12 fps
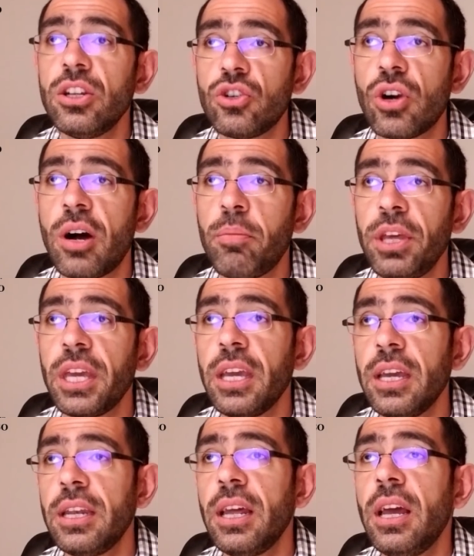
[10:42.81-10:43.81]
dropping
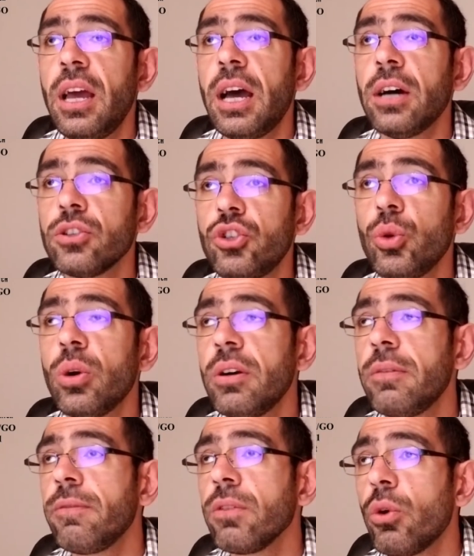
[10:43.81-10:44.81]
in
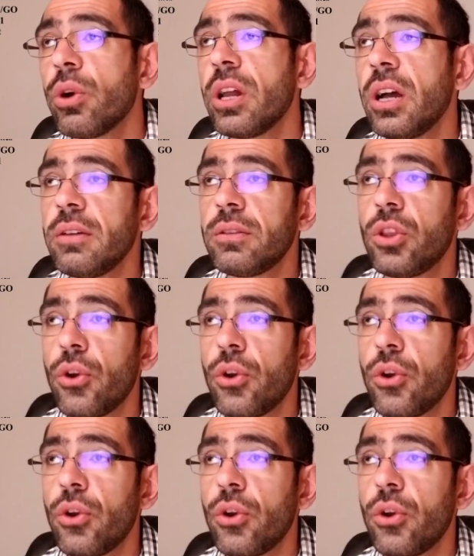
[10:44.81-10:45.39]
Alachua, Florida,